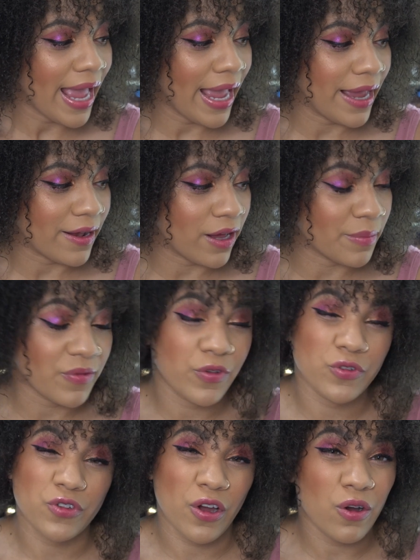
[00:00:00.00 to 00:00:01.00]
And if
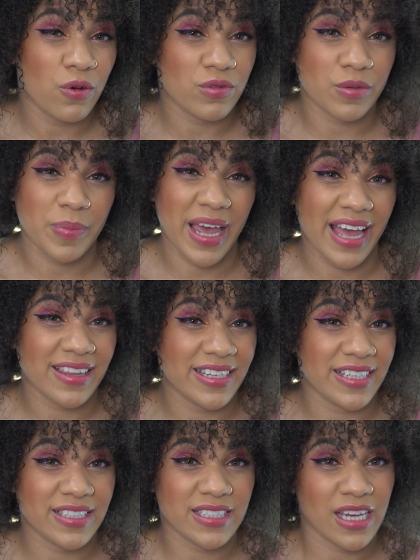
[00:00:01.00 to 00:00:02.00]
you don't, the
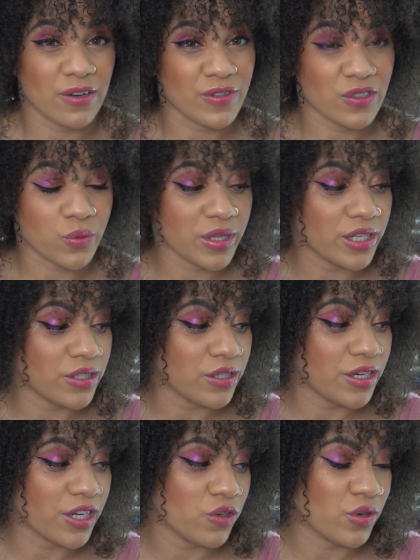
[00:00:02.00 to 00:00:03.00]
palette itself is really
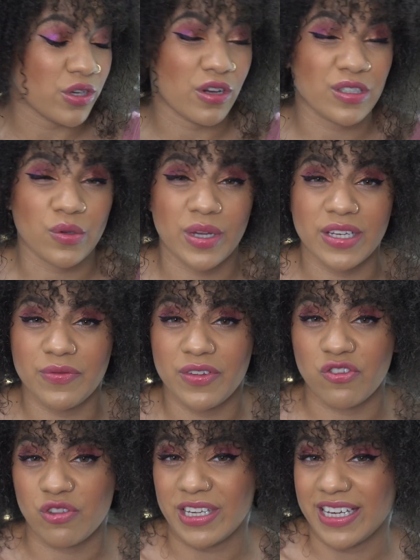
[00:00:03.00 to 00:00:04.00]
good, and you can also
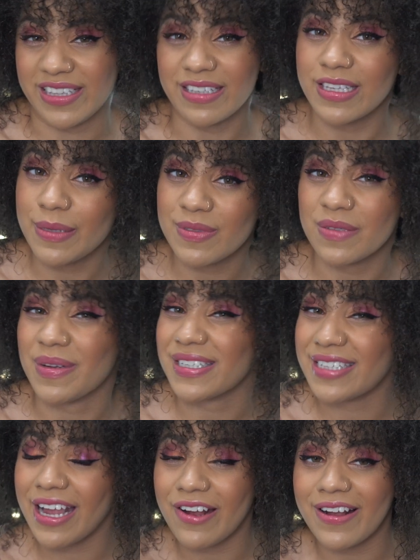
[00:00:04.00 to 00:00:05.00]
individually get the lips, the
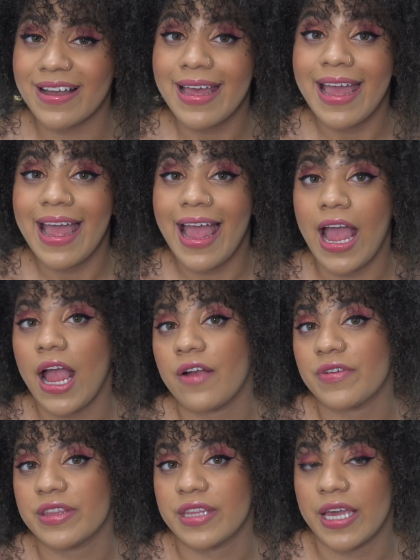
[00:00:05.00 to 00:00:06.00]
mascara,
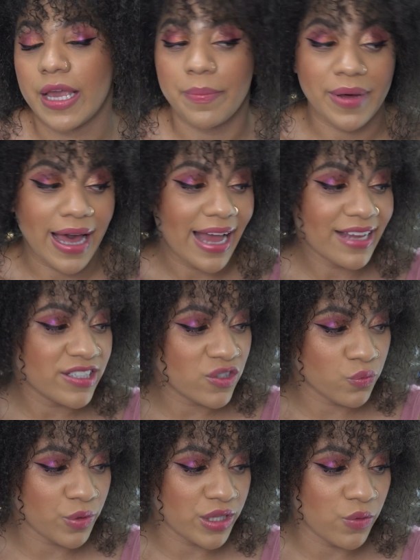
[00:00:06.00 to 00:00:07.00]
everything. But I
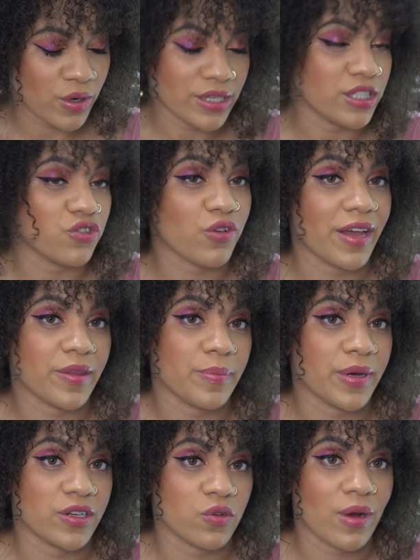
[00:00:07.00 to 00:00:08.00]
just really wanted to try the
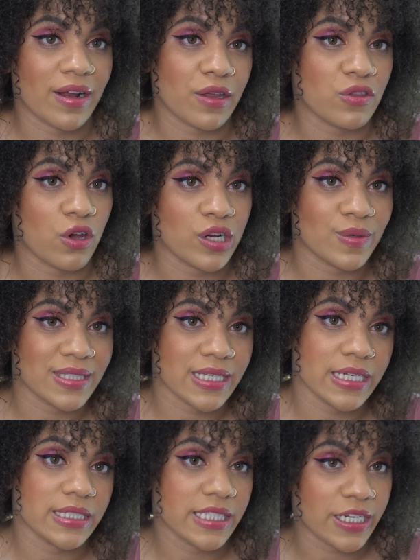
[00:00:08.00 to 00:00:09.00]
bundle out. I thought it was a
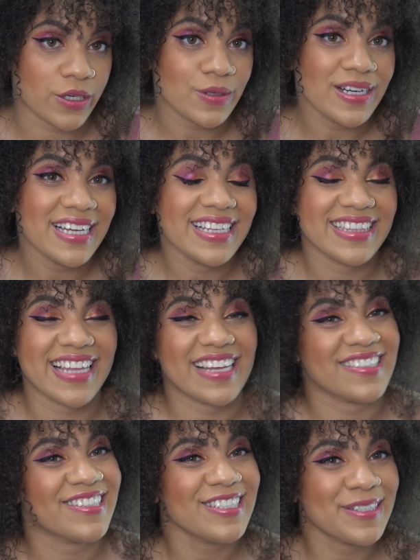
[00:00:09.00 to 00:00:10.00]
good deal.
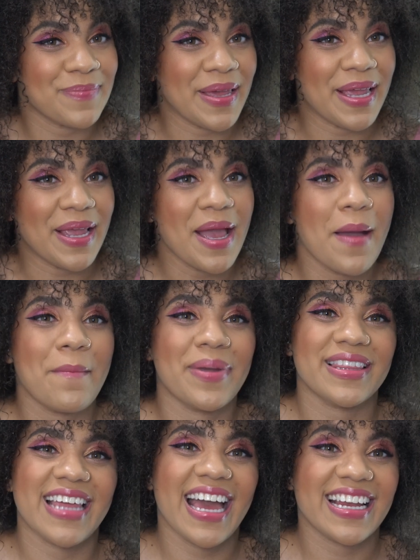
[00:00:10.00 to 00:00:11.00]
That's just me.
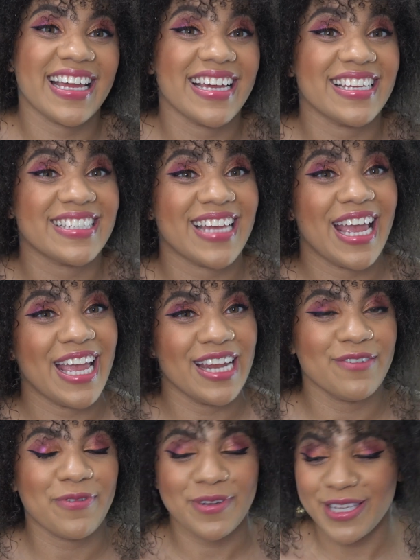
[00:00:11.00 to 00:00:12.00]
But that is
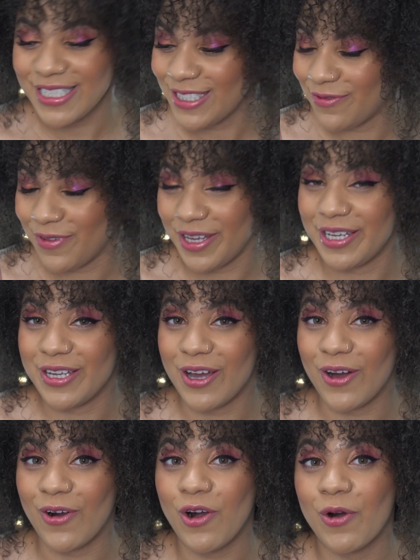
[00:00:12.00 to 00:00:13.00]
it for this
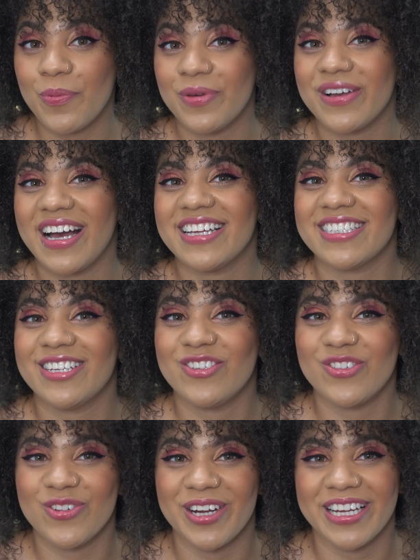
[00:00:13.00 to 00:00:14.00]
video. Hope you guys
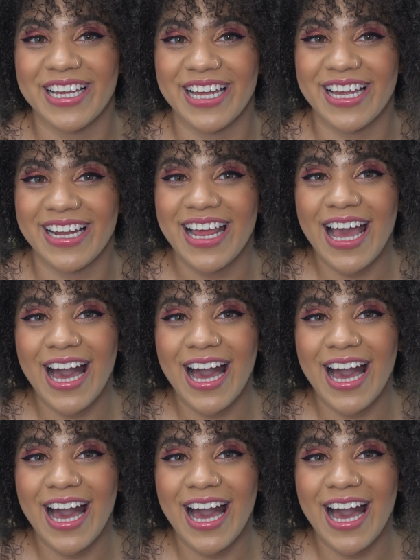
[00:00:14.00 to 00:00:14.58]
enjoyed it.